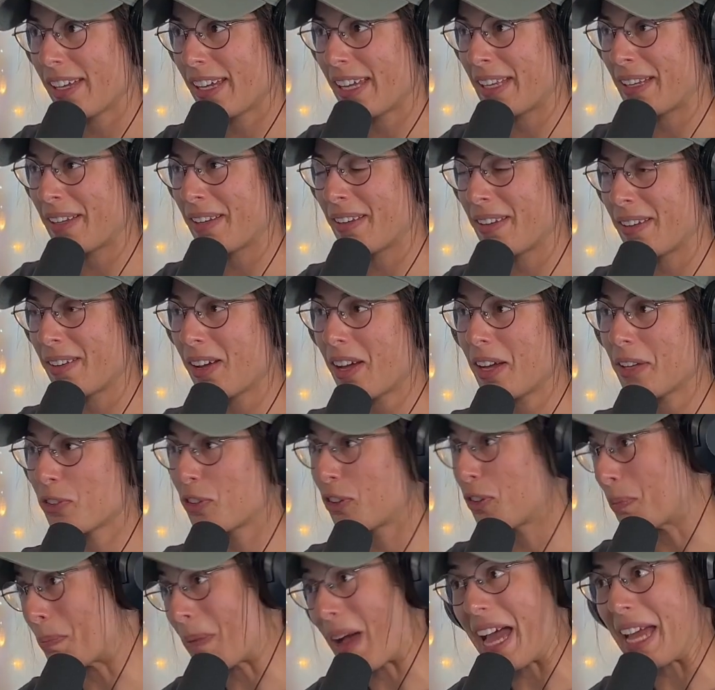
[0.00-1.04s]
and not
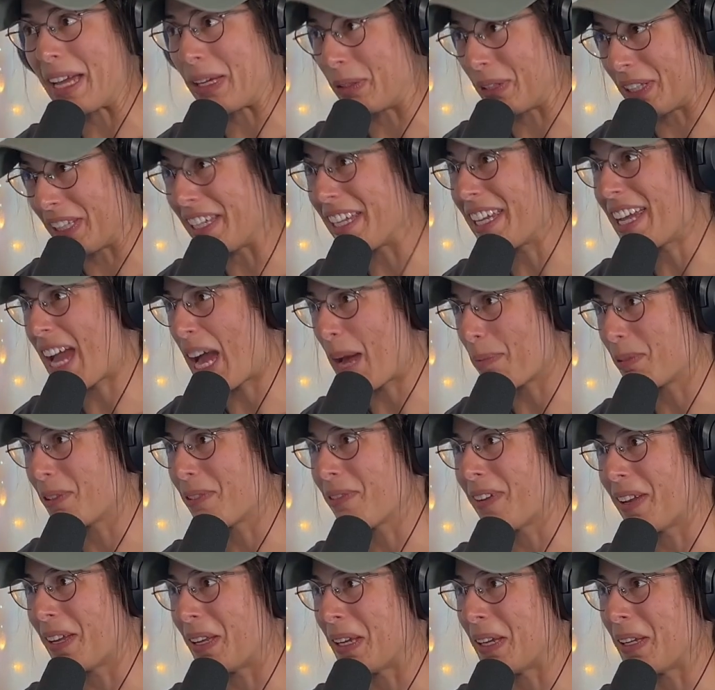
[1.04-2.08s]
just mildly
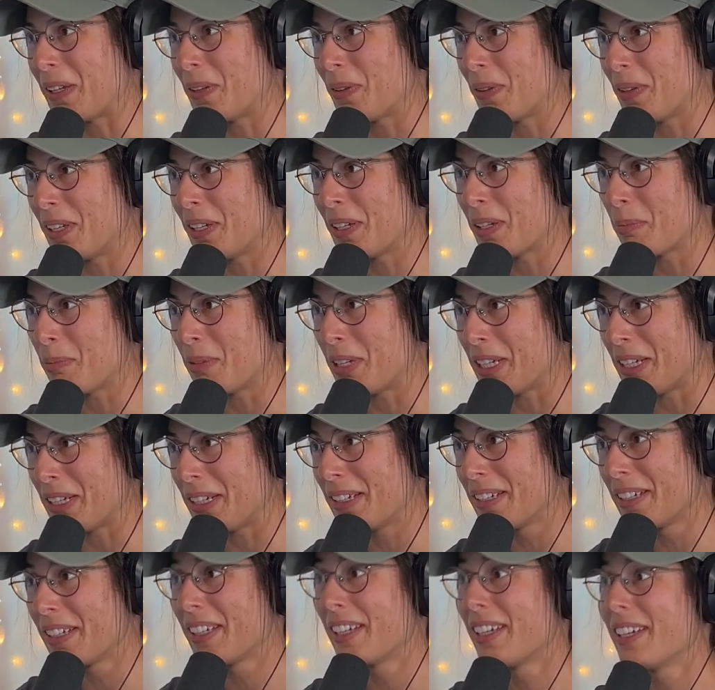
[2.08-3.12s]
captivating. You need to
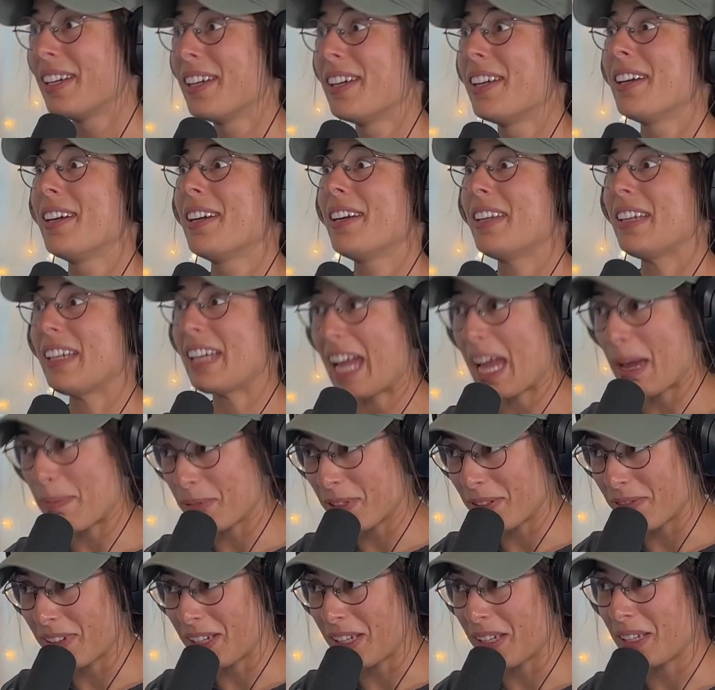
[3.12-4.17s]
be
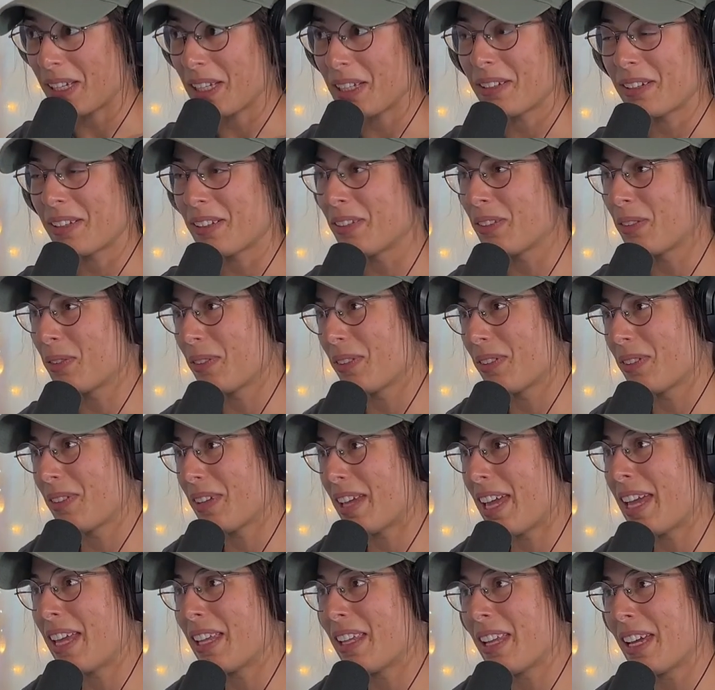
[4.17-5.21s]
captivating, because
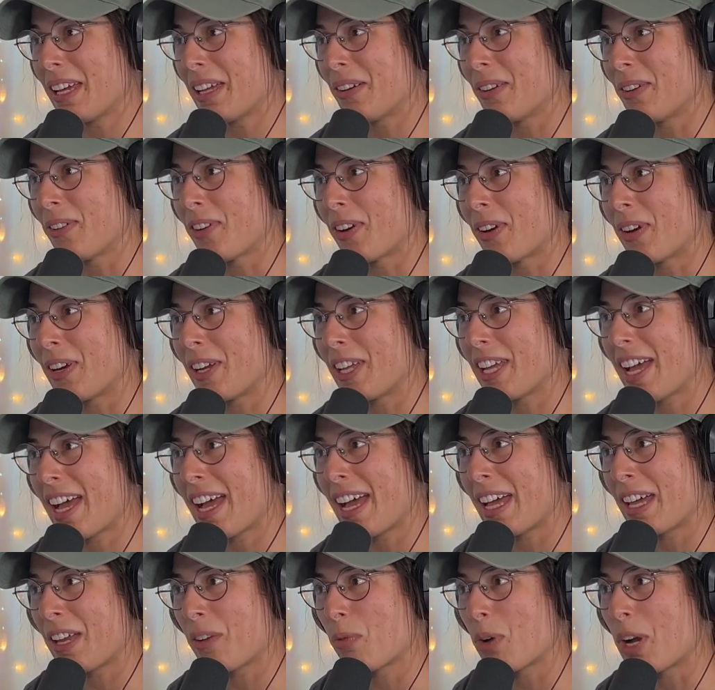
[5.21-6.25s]
headliners already
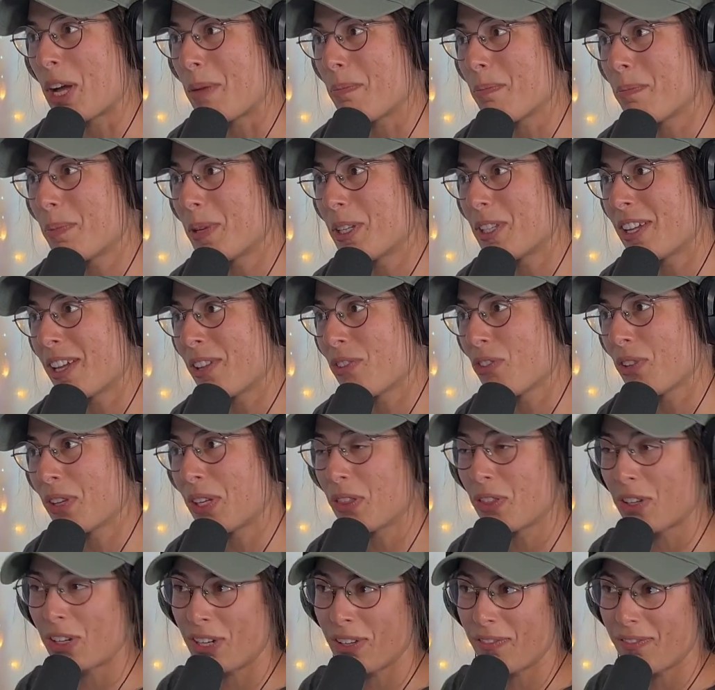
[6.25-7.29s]
had potentially
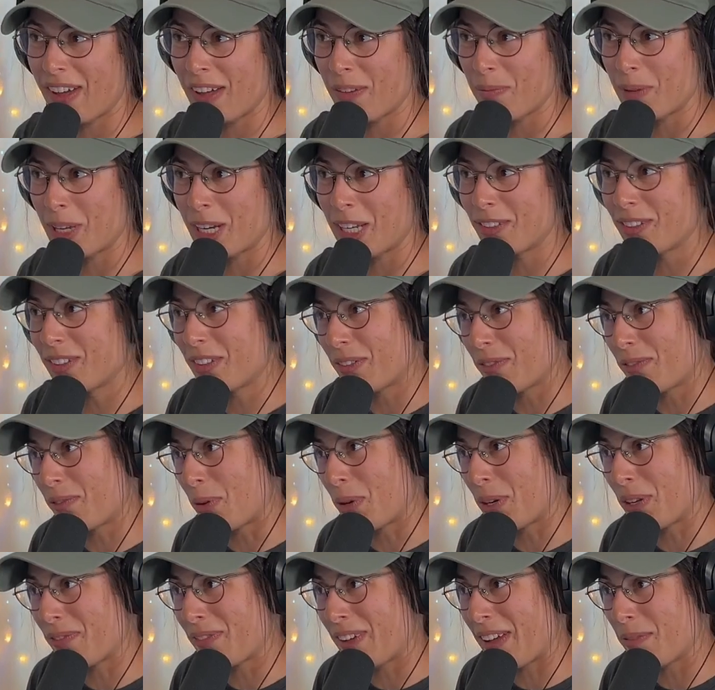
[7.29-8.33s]
35 minutes to
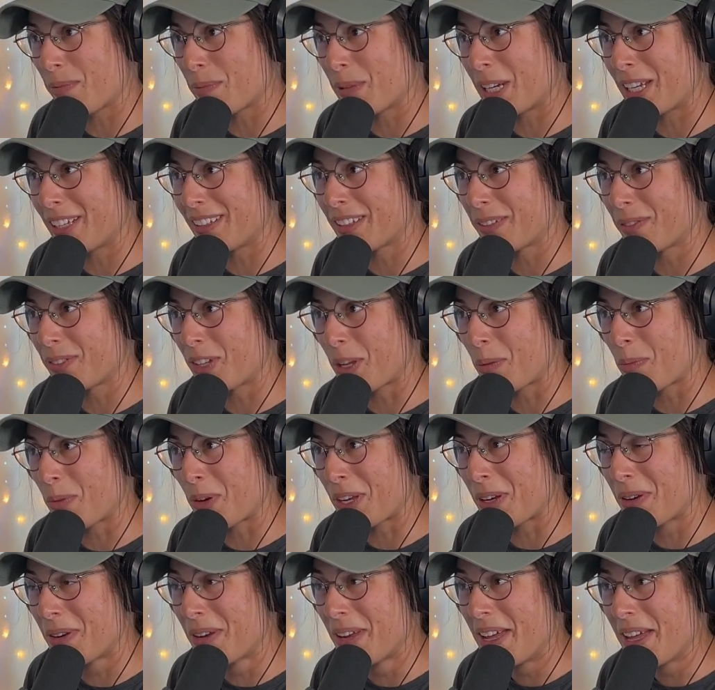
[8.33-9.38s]
45 minutes
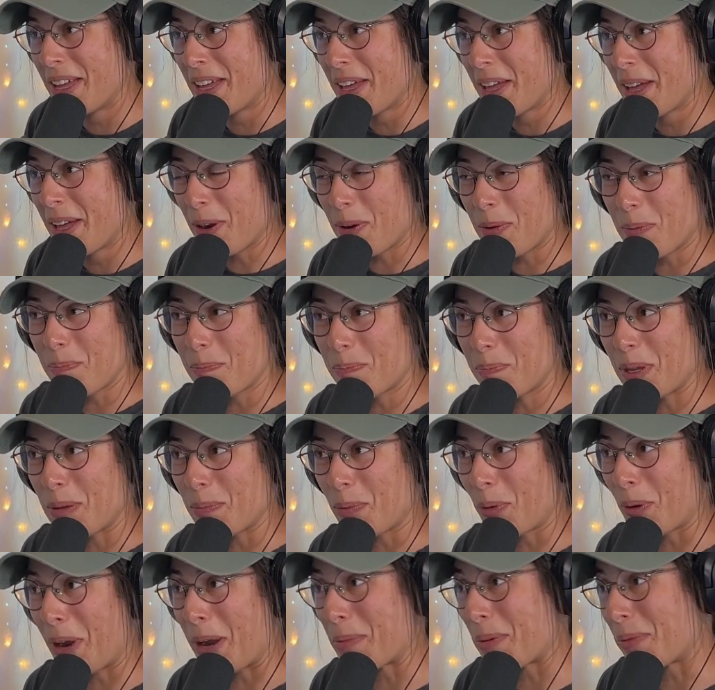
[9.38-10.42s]
of
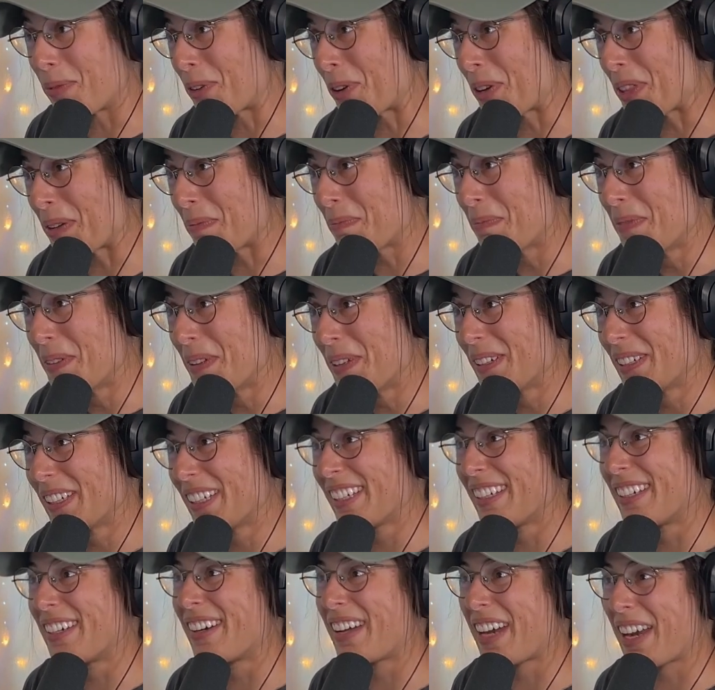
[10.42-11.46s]
people right before them. Mm-hmm.
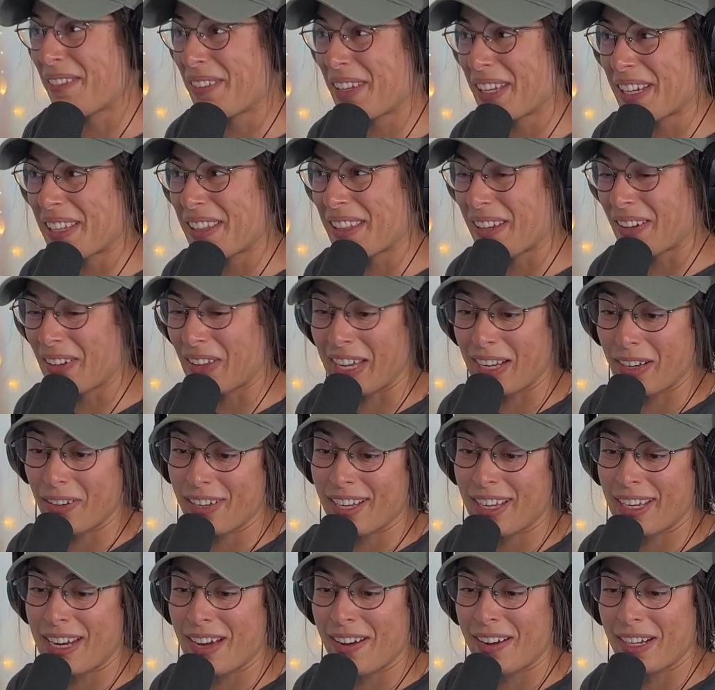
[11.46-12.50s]
You know what I mean? And they're like,
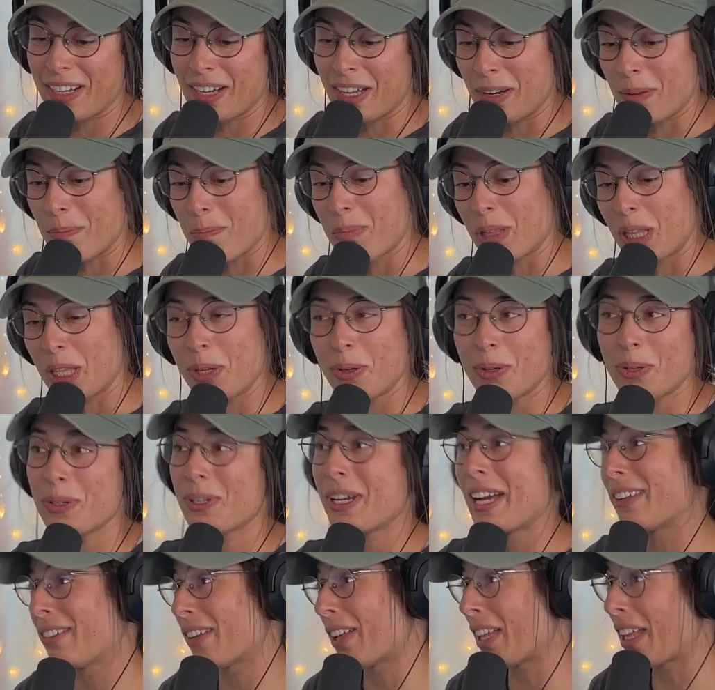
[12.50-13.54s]
okay, now I gotta blow you
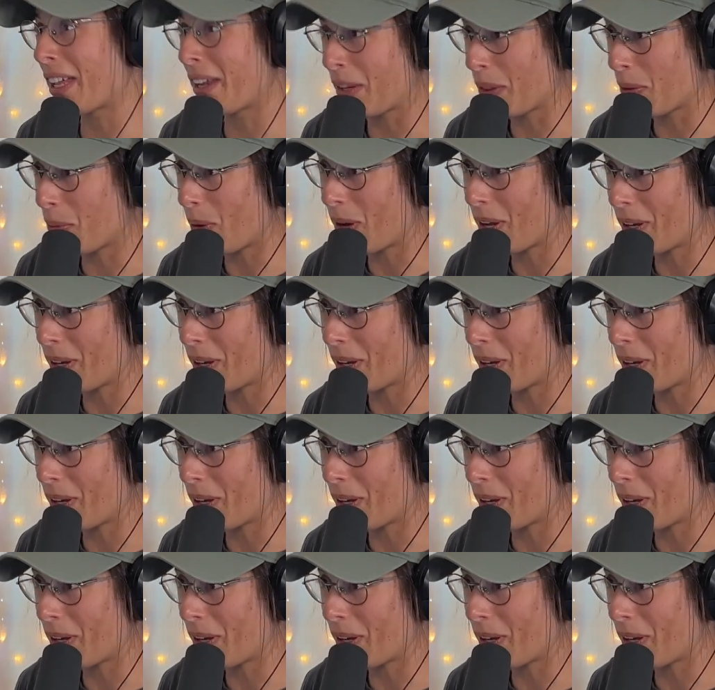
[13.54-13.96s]
guys all out of the water.